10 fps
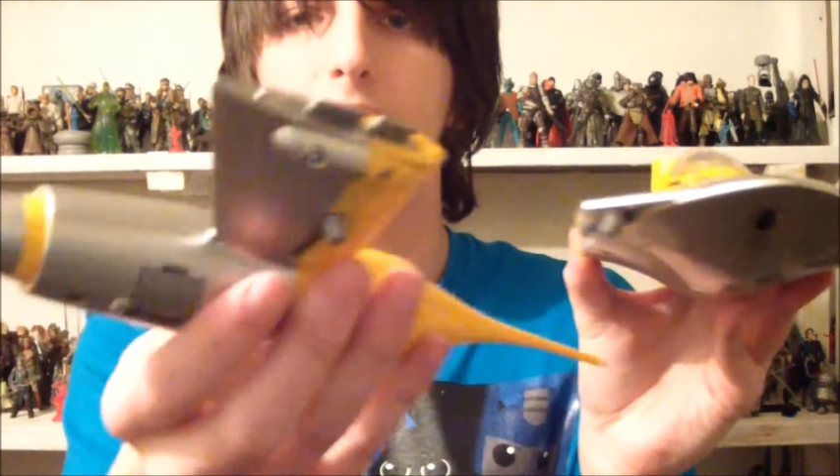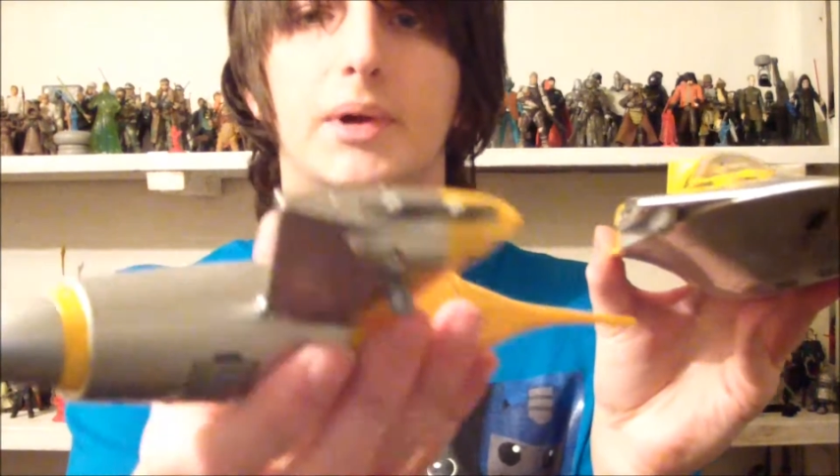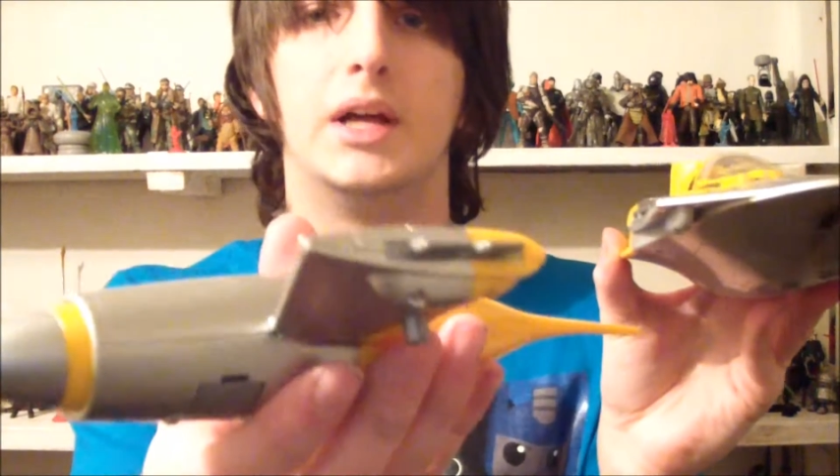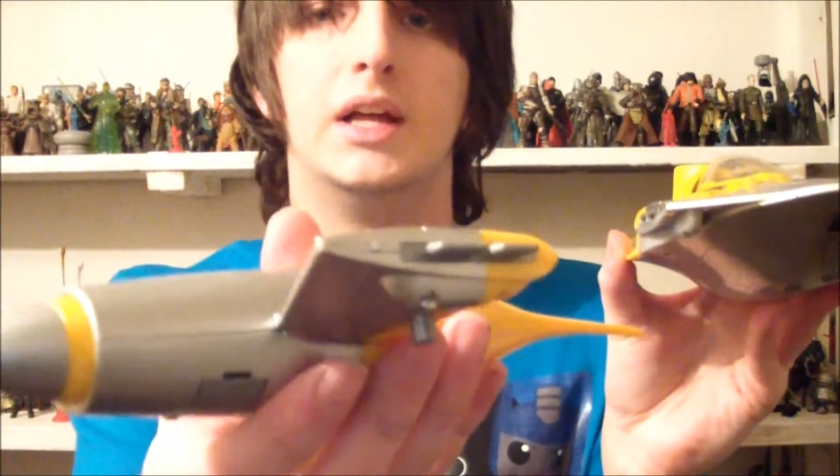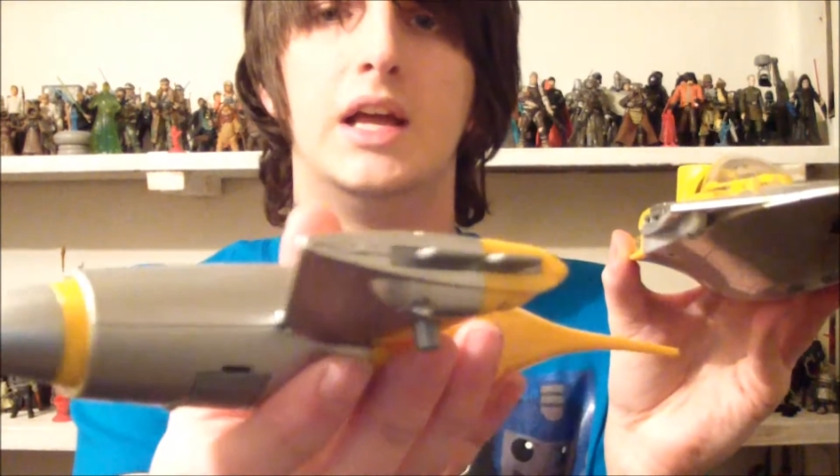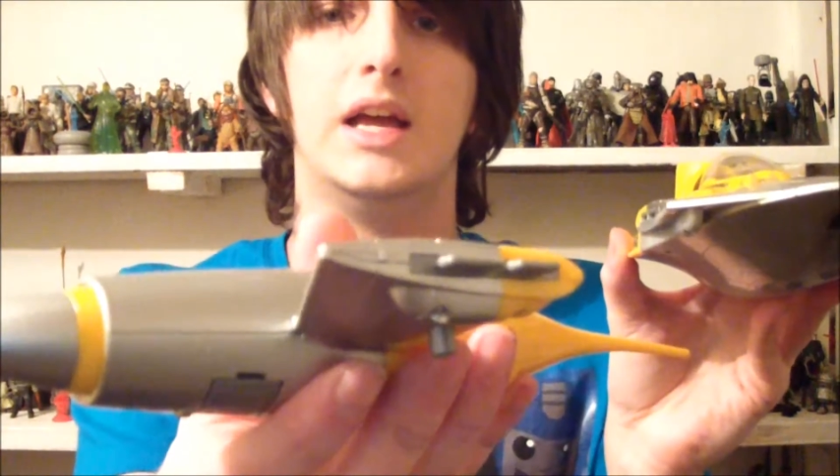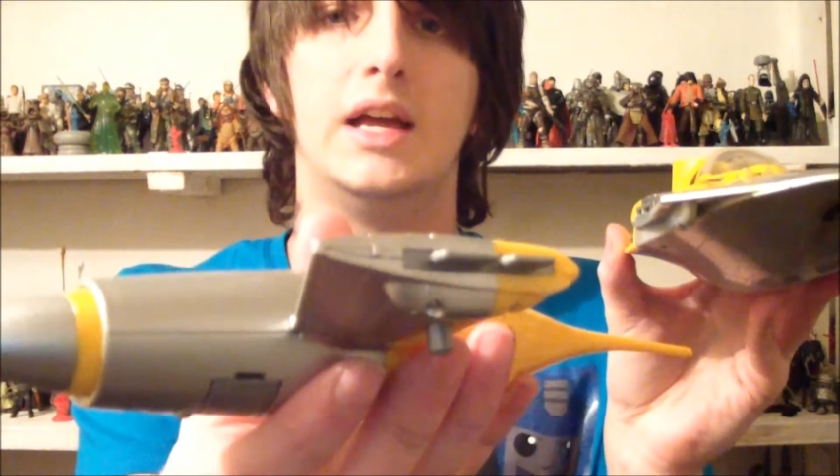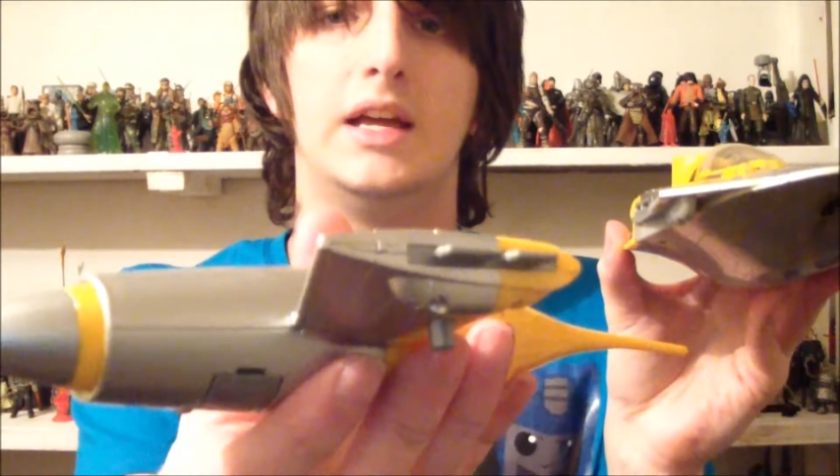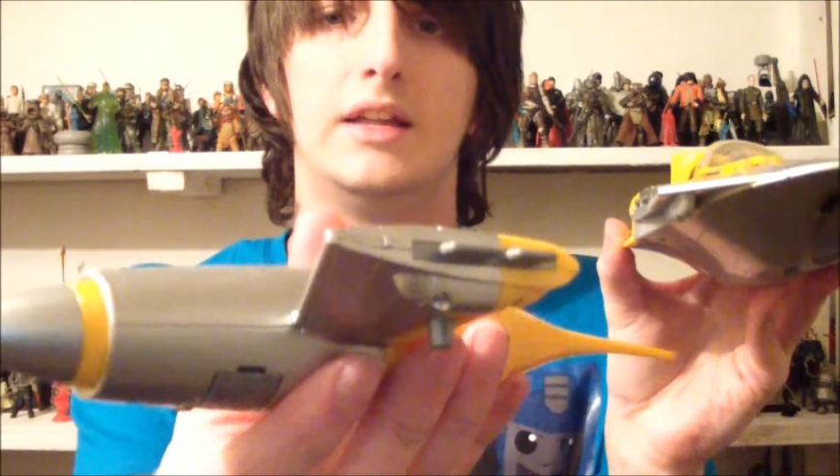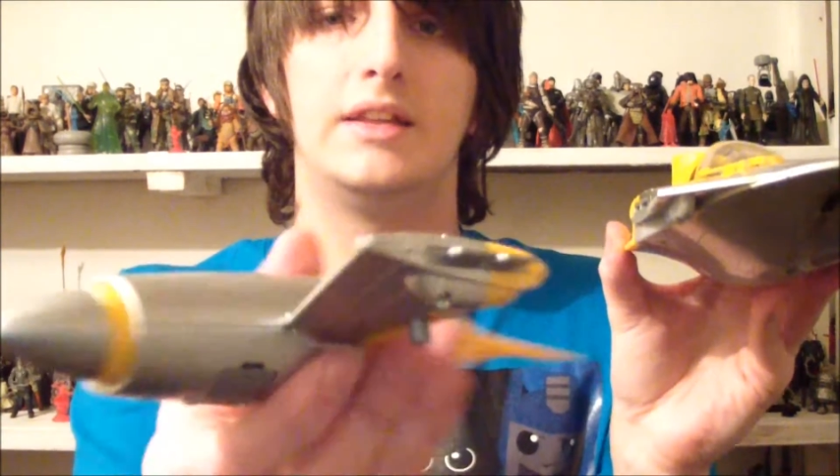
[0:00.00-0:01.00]
but
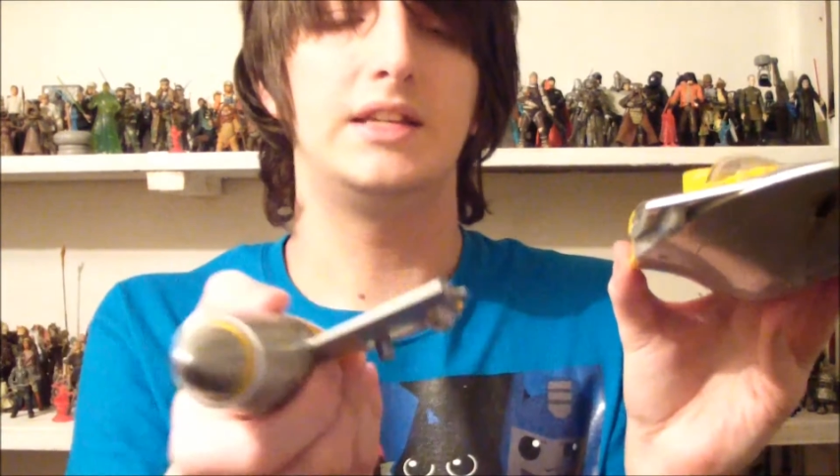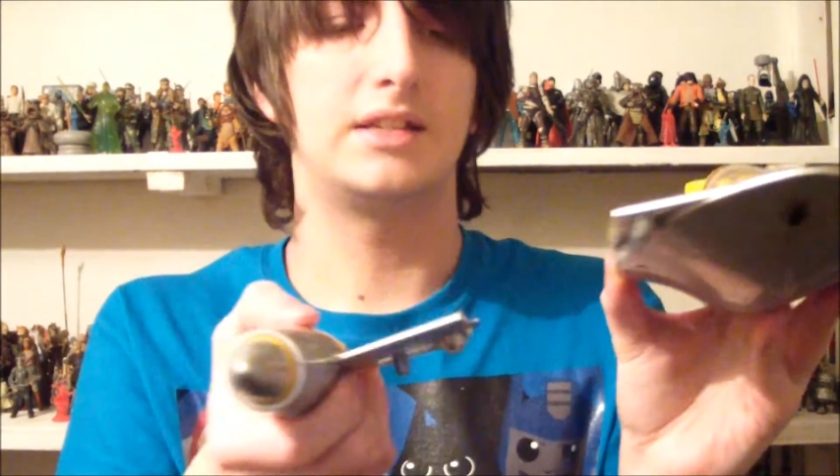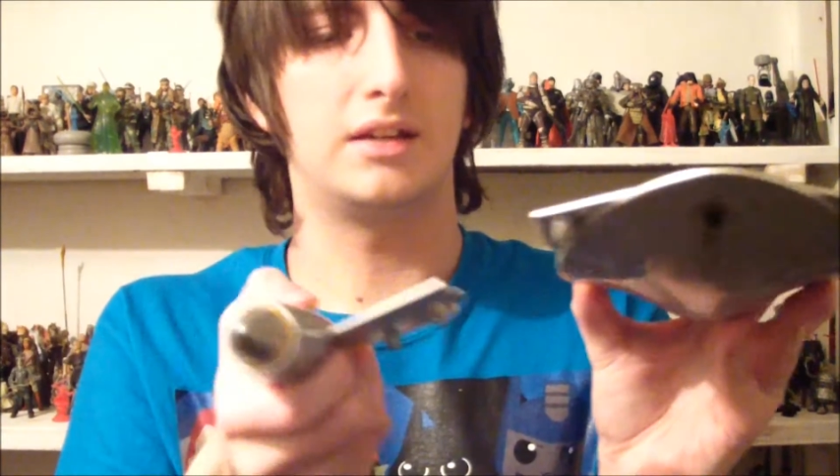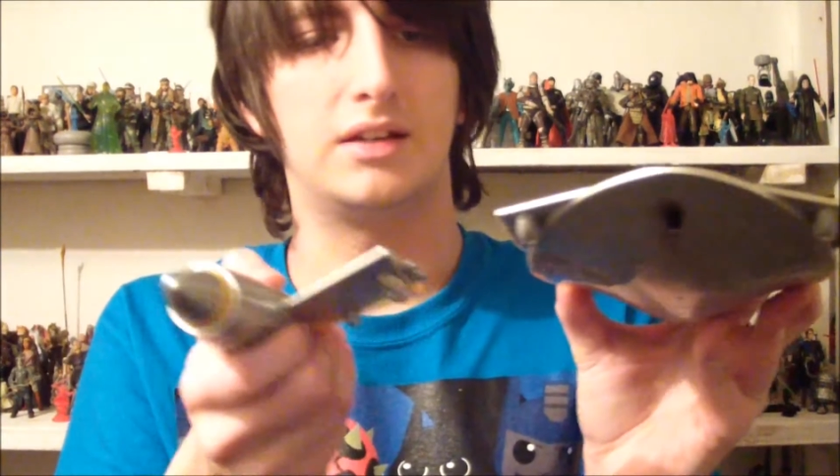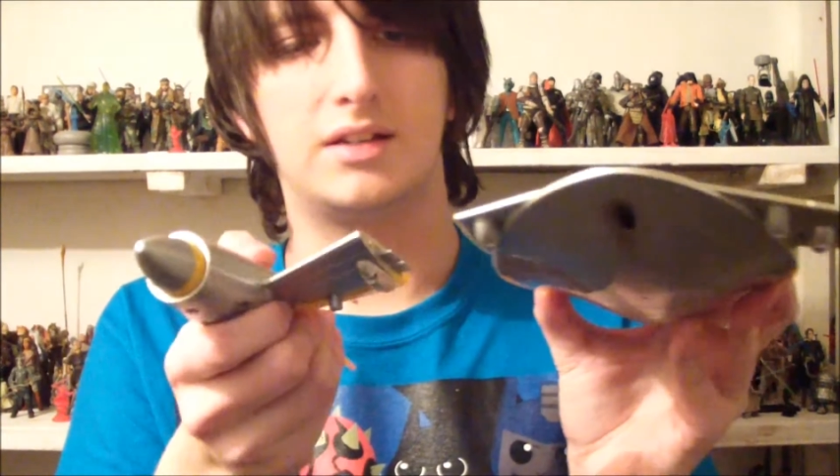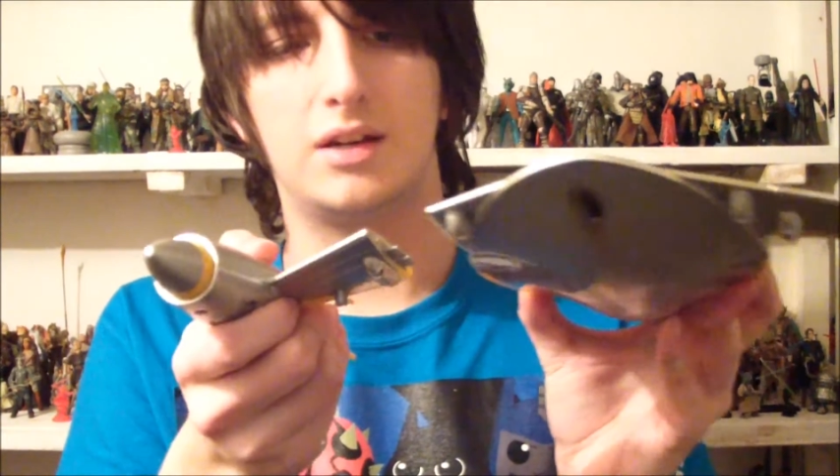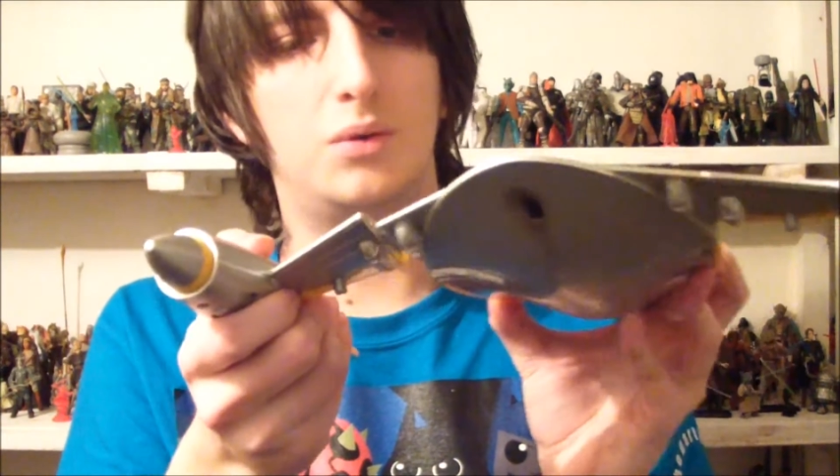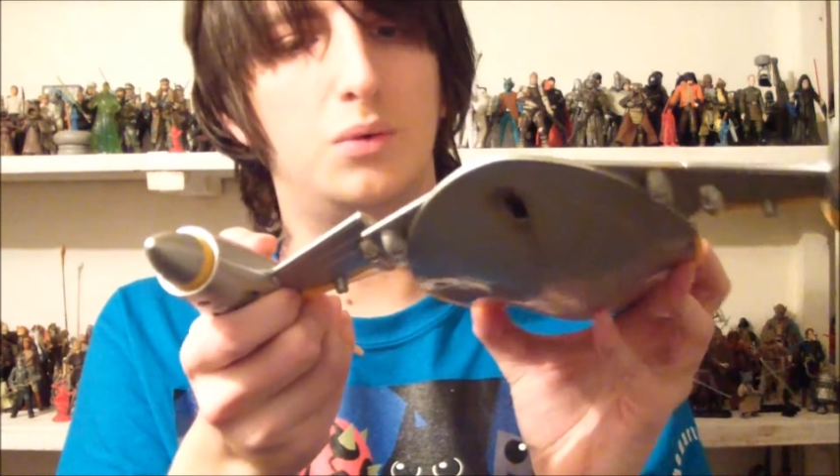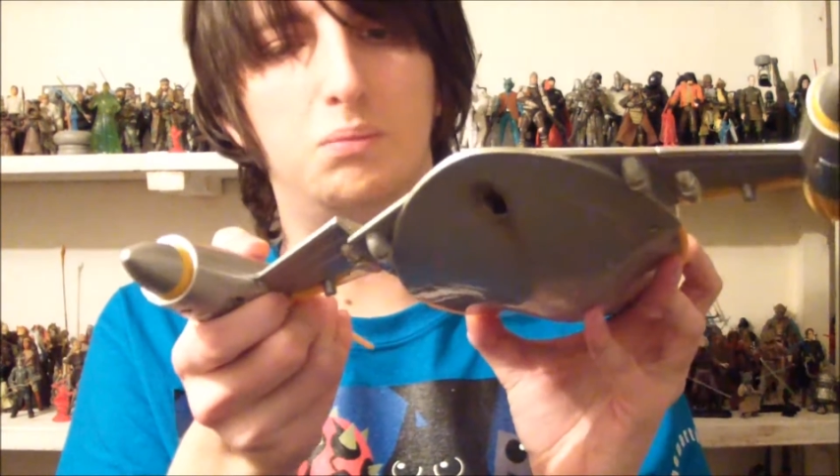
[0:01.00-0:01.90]
these are so